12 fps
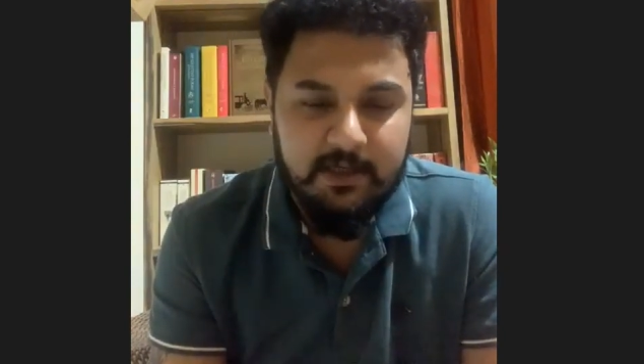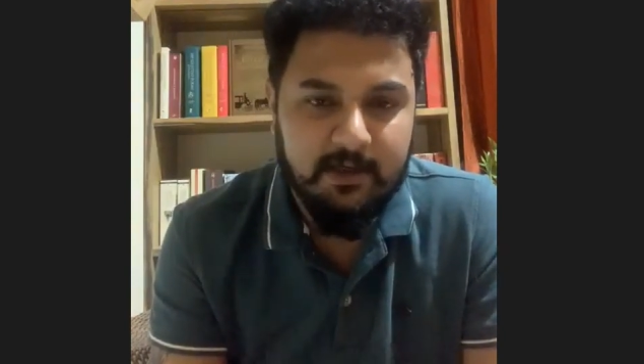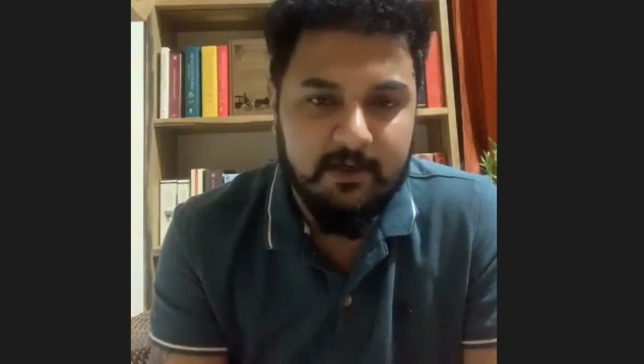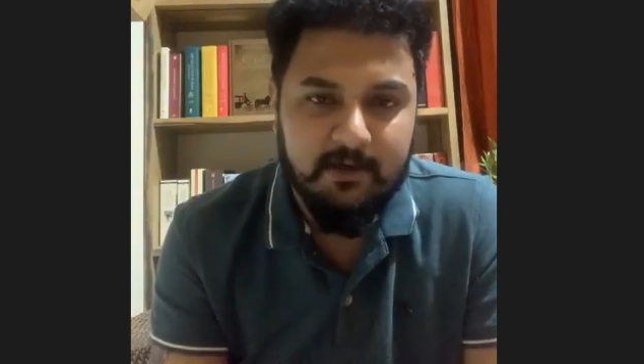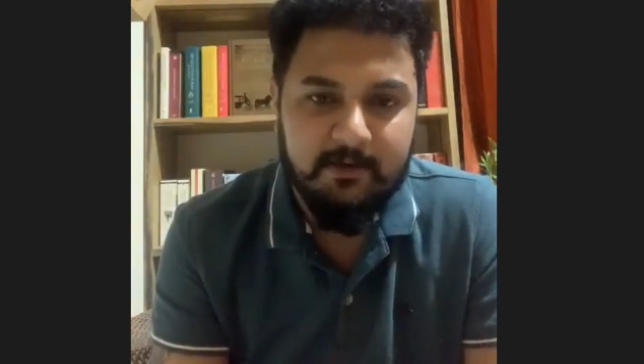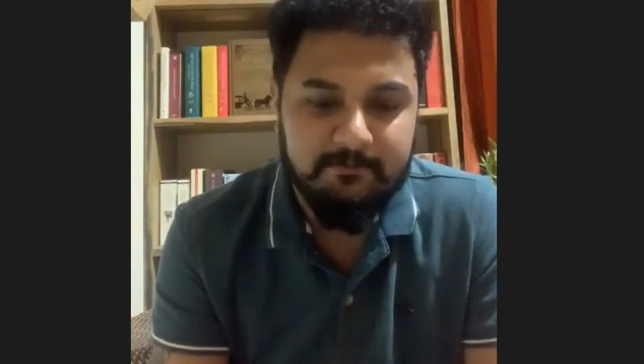
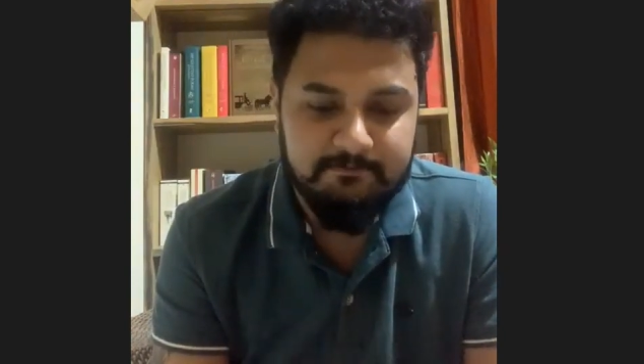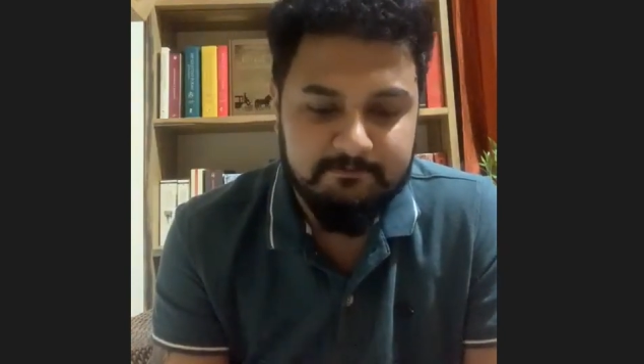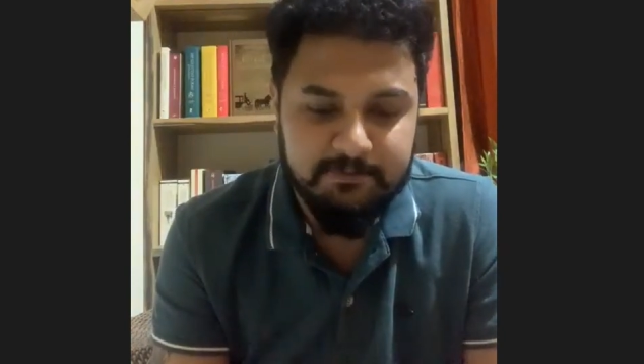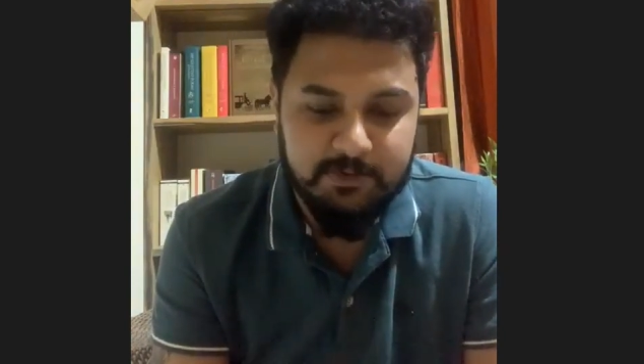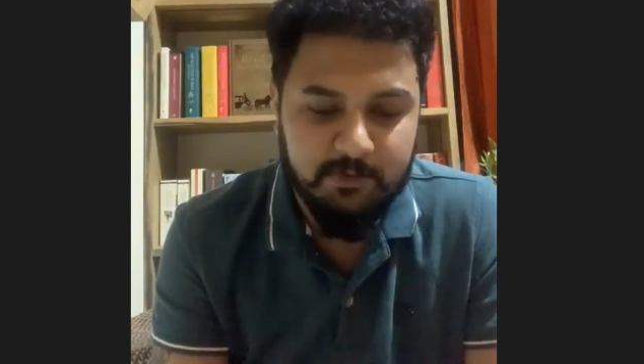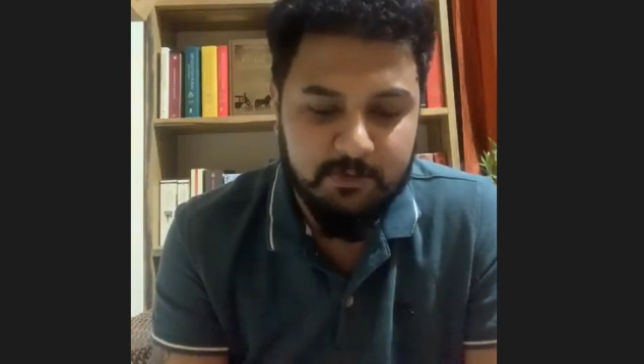So
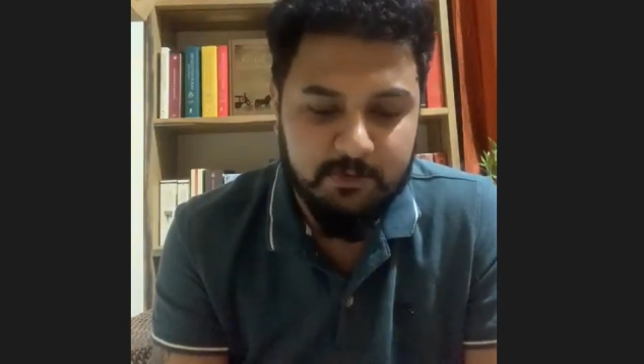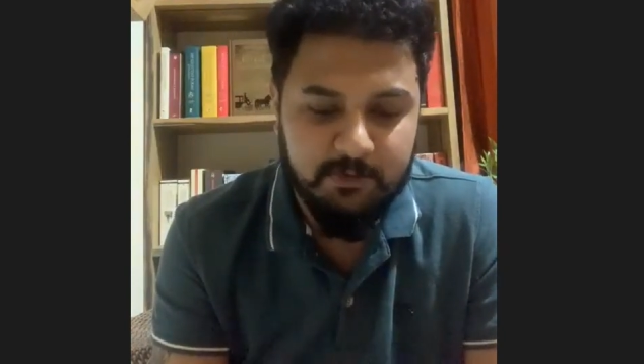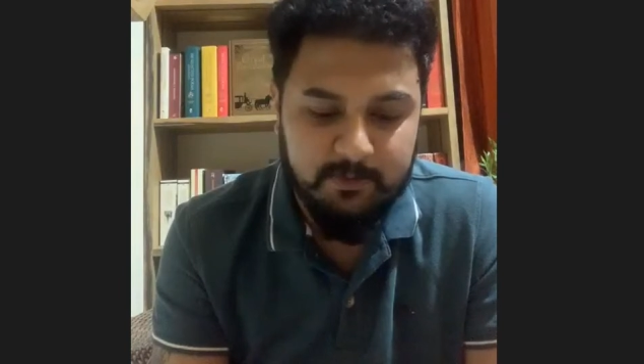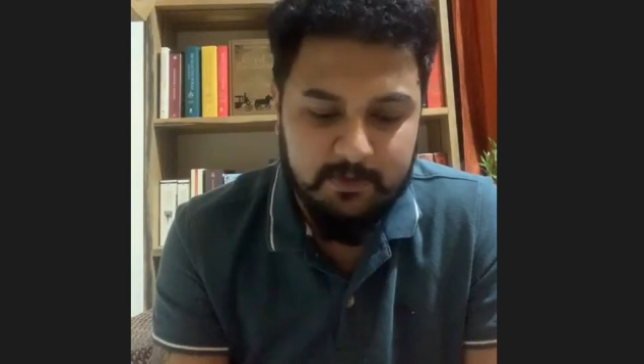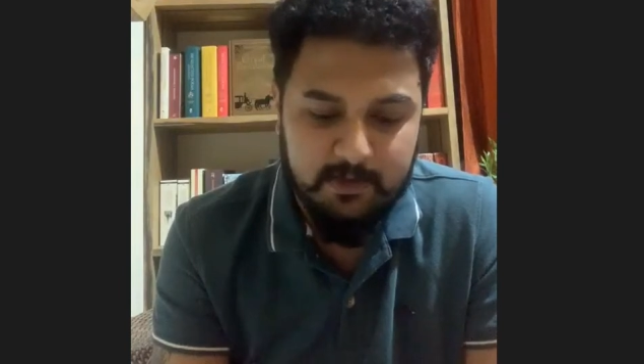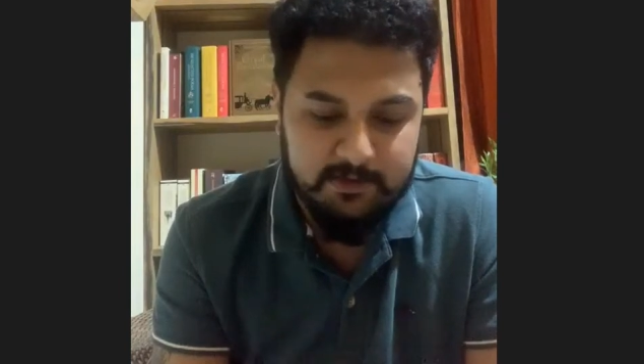
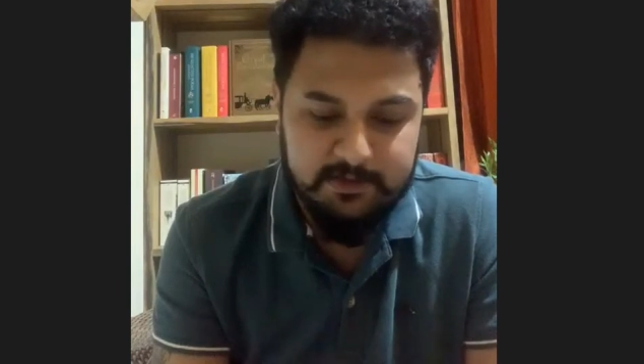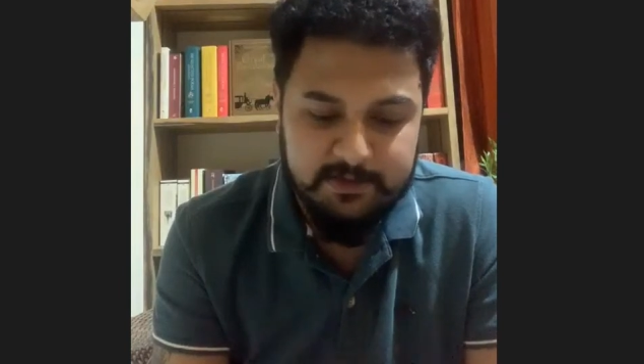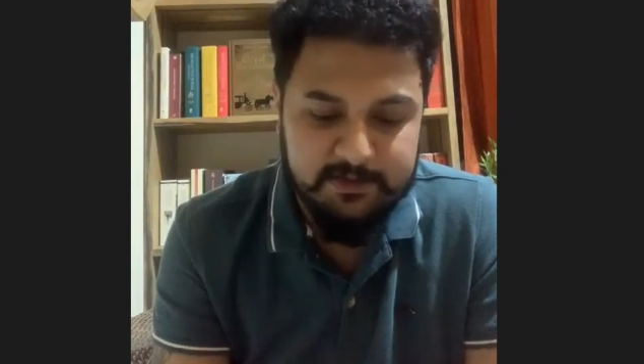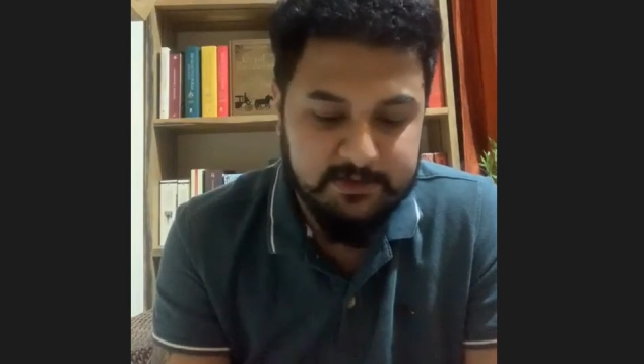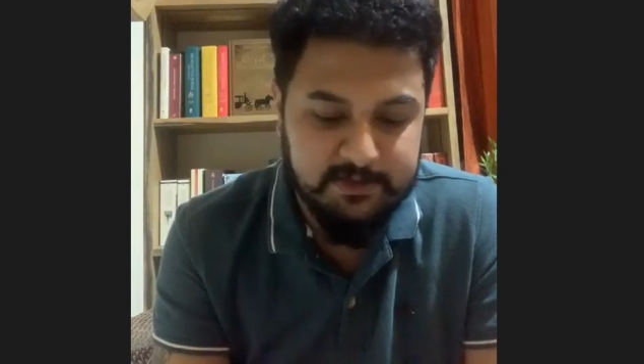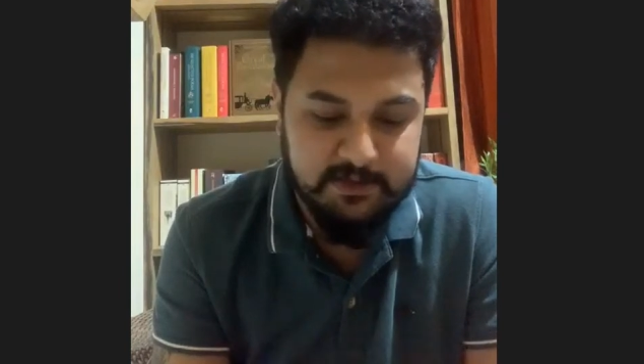this
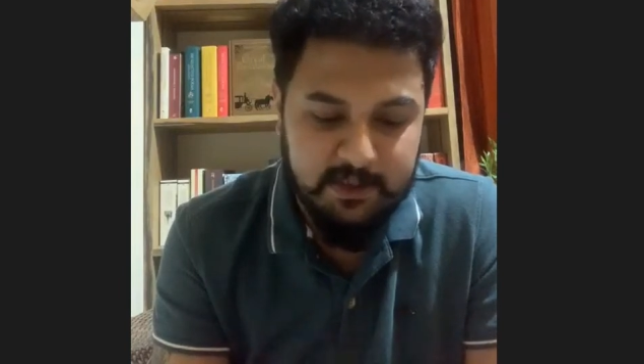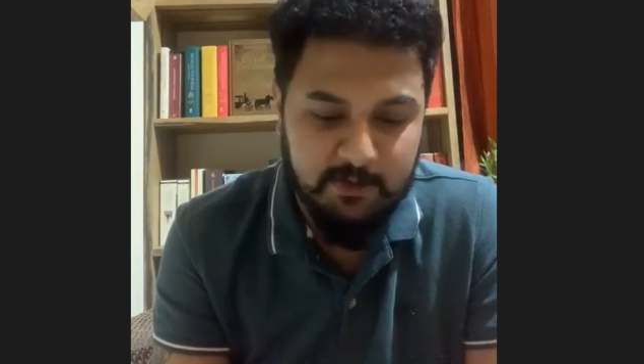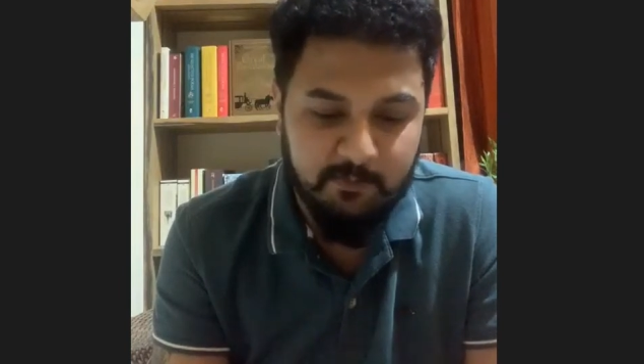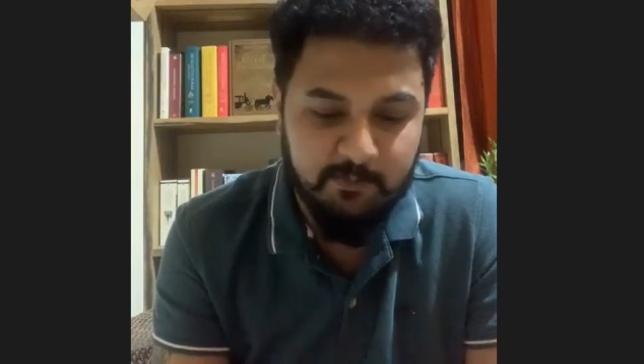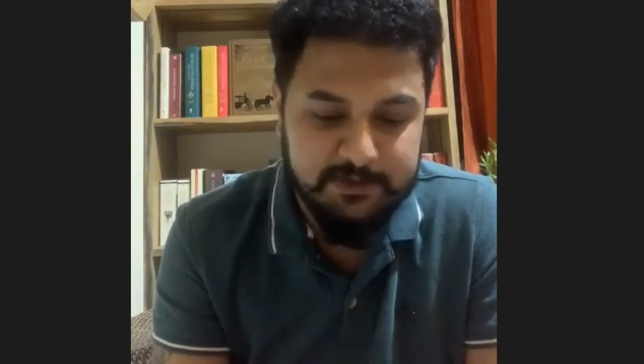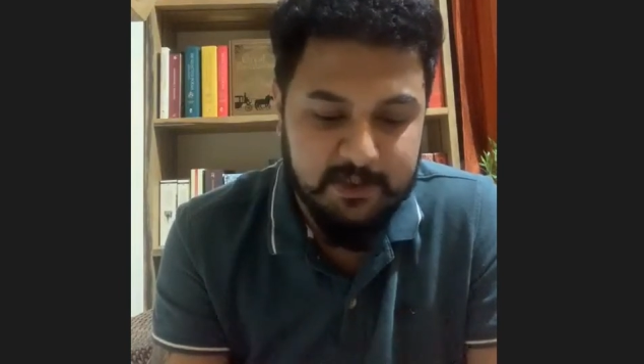is the
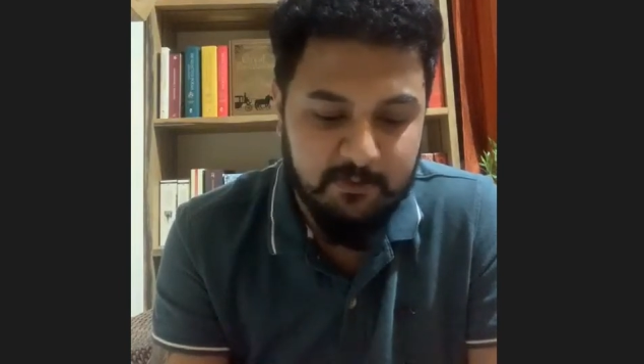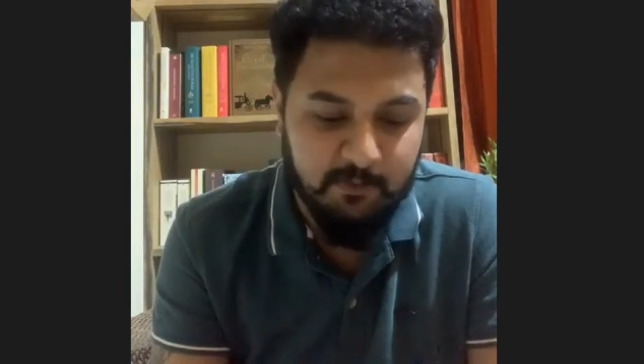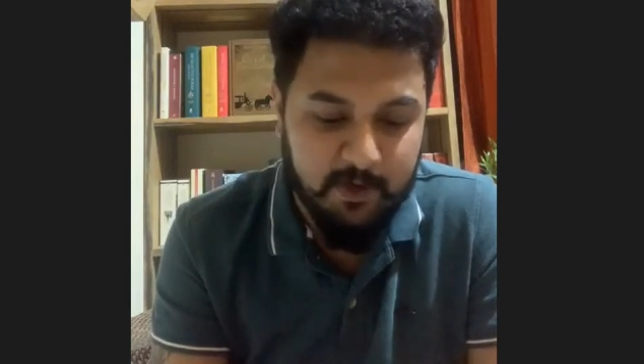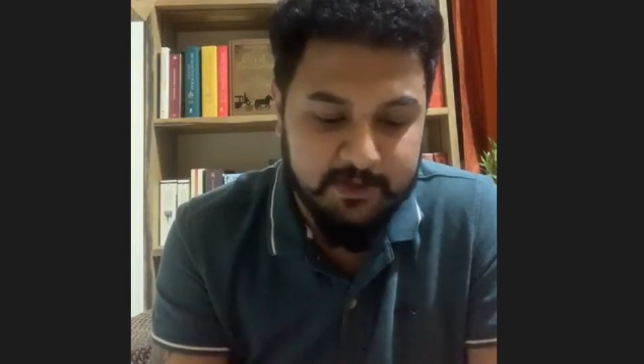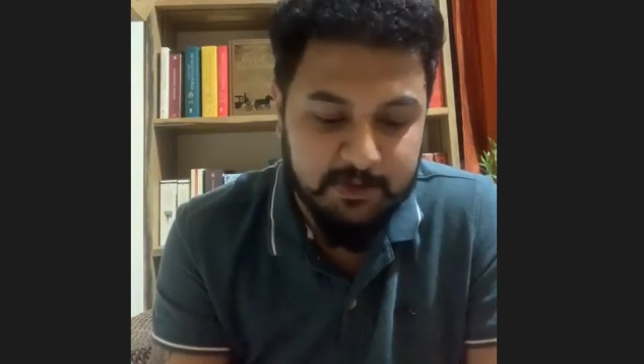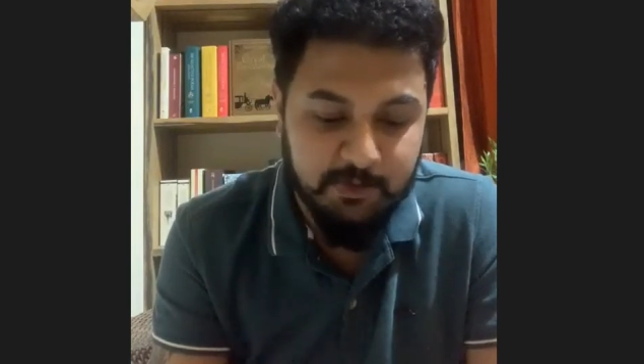thing which I
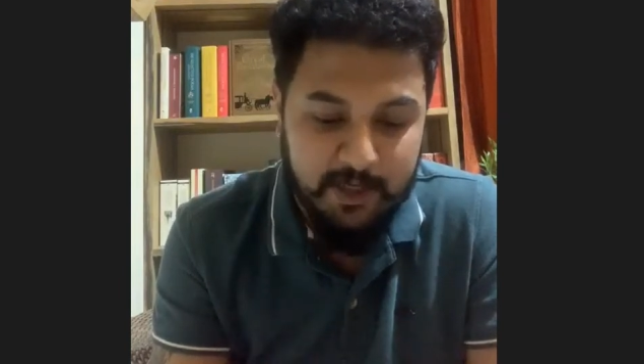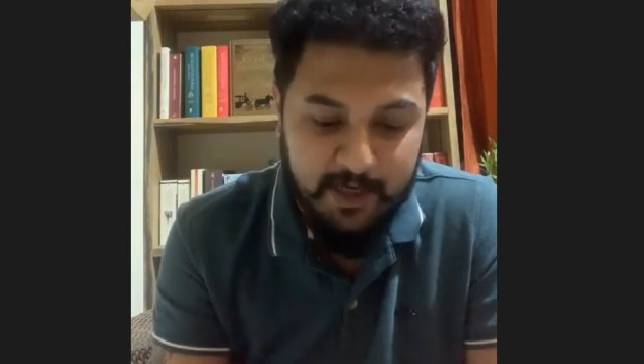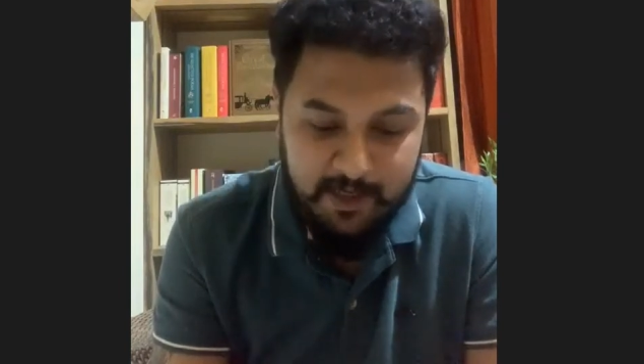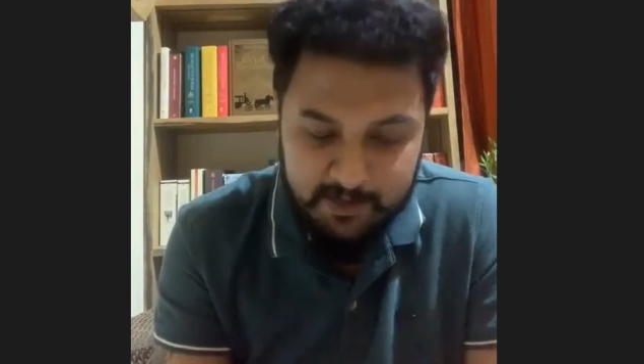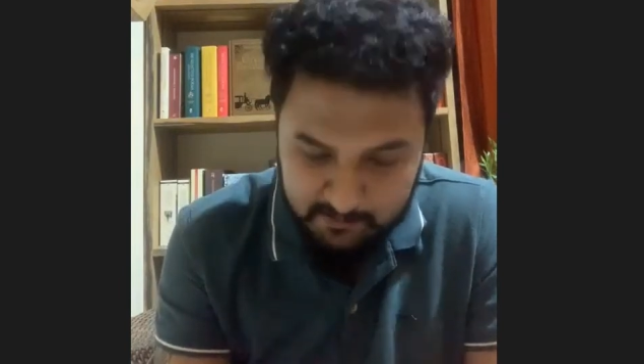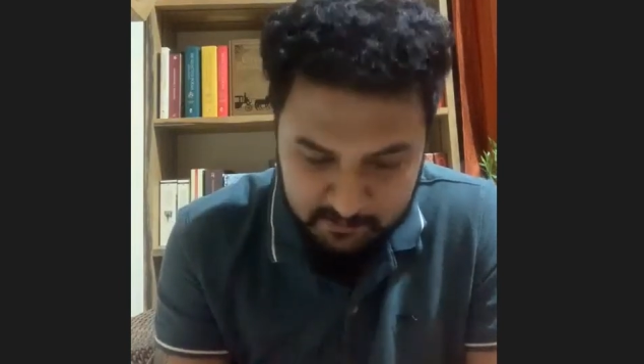wanted to
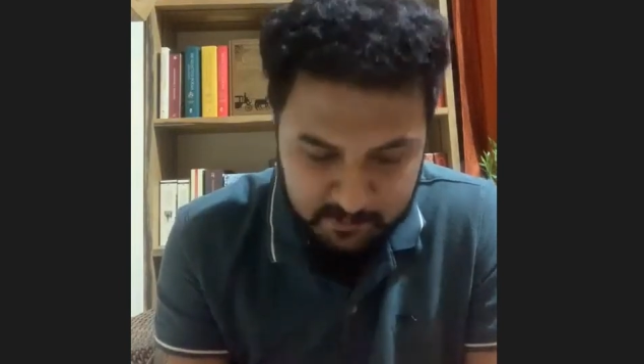add,